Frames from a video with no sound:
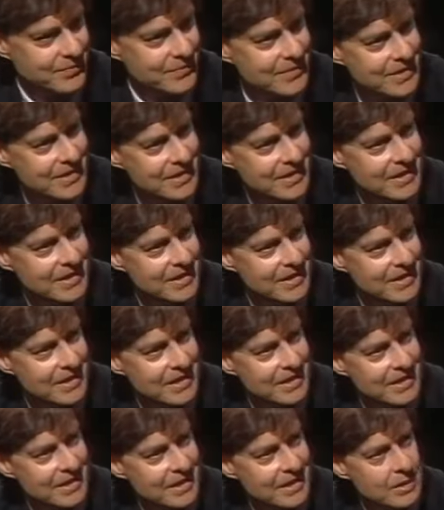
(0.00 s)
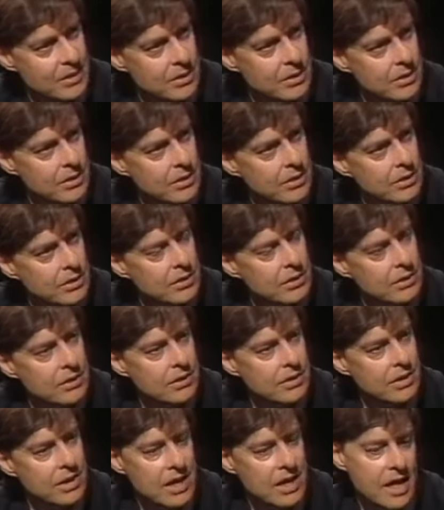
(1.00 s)
Book, new book just out about
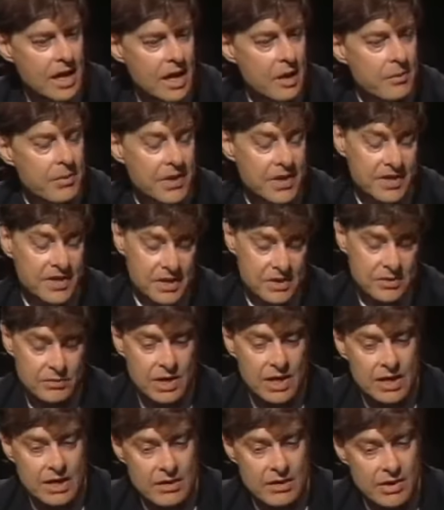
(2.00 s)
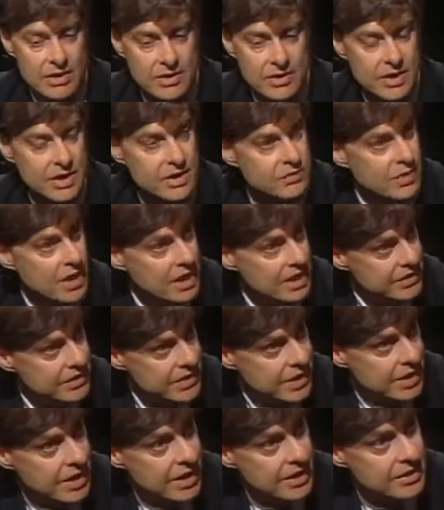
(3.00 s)
him. Yeah, but it doesn't really go into the Israeli
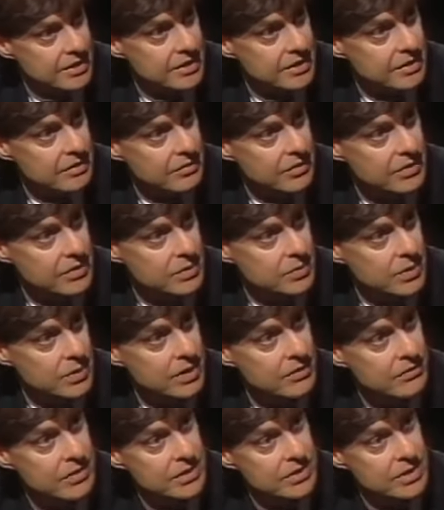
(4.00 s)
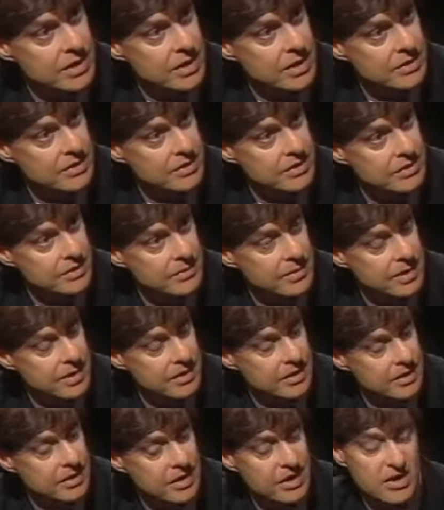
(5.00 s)
side, which is what interests us. I
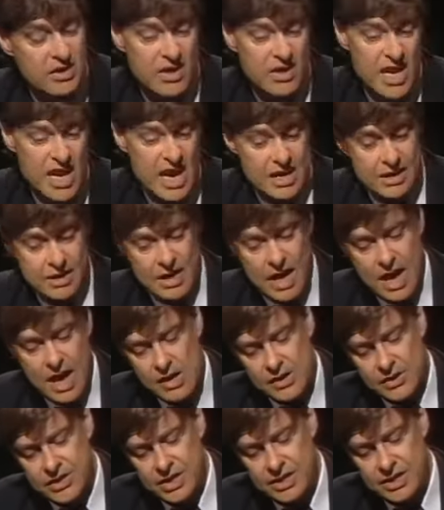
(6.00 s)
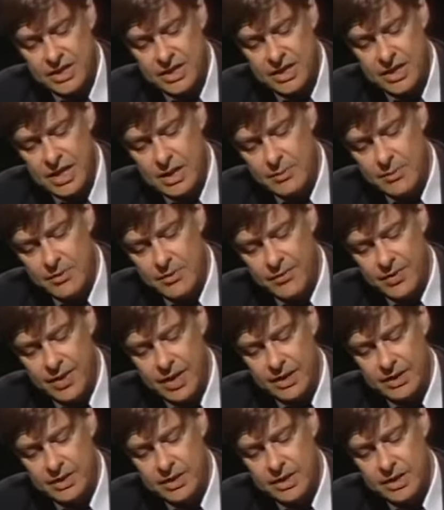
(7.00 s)
mean, uh, you know, he had Angleton did a number of
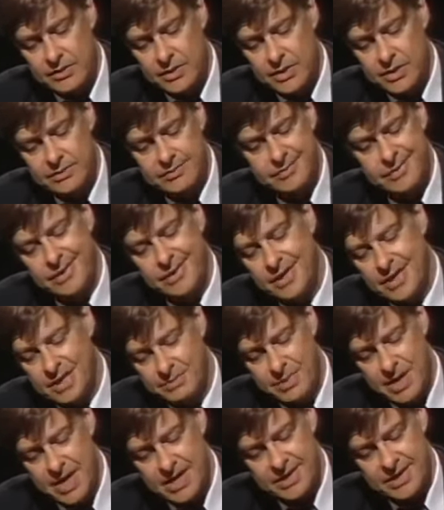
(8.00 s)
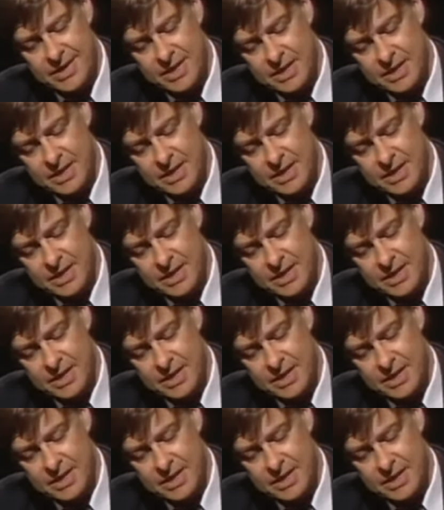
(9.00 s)
things. He was, you know, he's best.